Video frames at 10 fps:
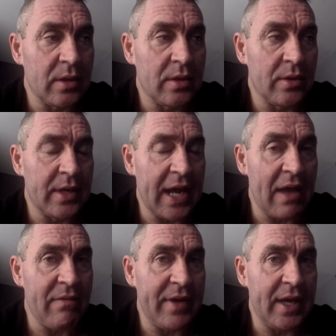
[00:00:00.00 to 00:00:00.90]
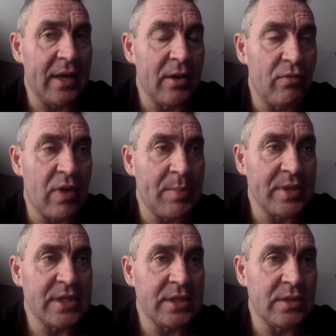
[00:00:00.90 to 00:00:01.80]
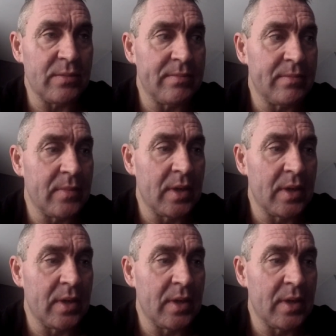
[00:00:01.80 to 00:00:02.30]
Good heavy repetition